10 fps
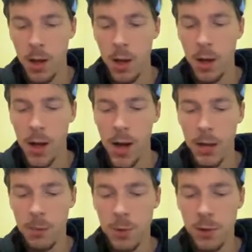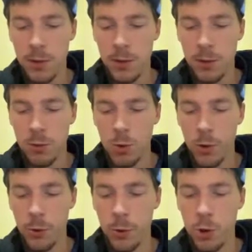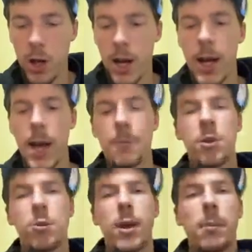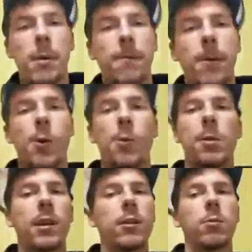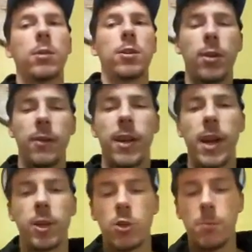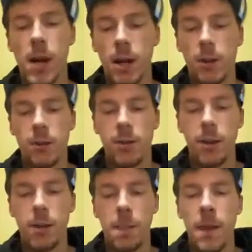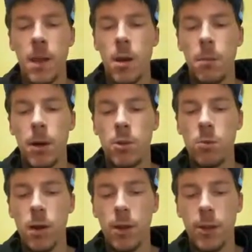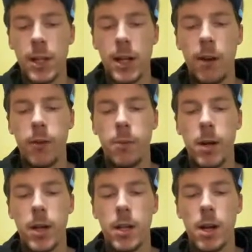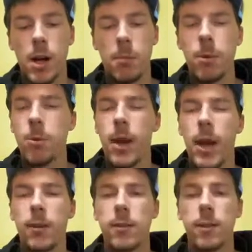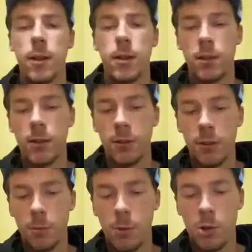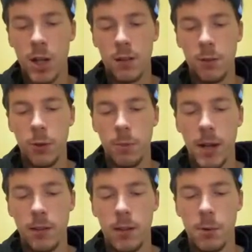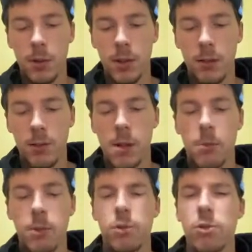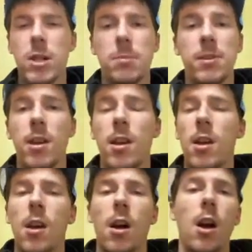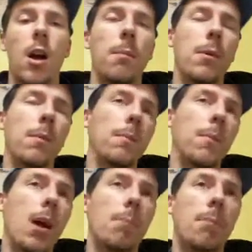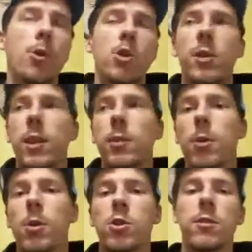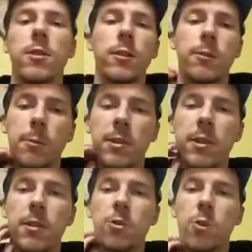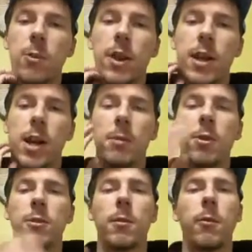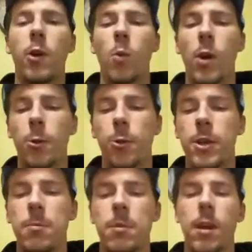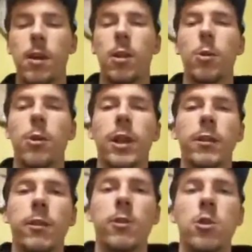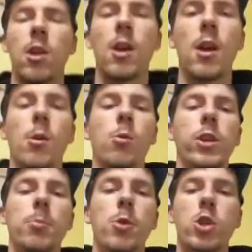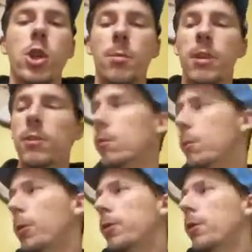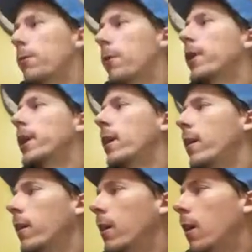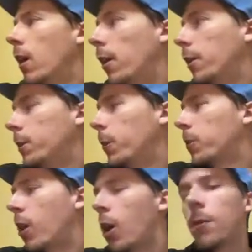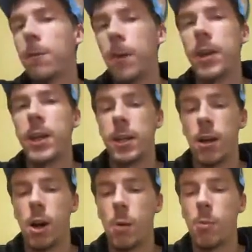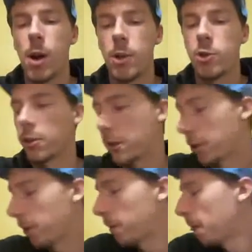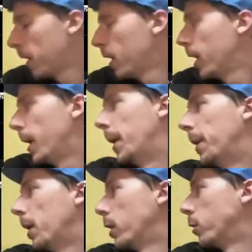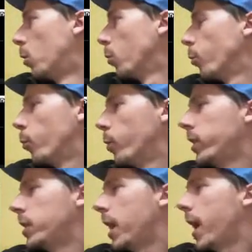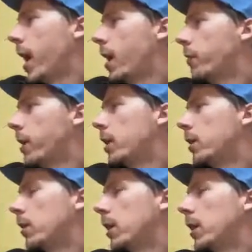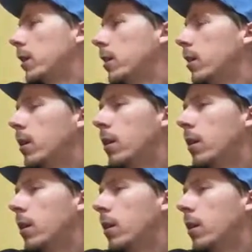I am just scrolling through the chat. I have to do it on my phone because we don't have that extra monitor set up. But I do want to thank everybody who has done super chats over the past couple of days or couple of streams. Merchandise purchases from seethestorm.com, you know, some of our weather-themed clothing and such. Really appreciate it because you folks are funding our project here, and I don't really have anything.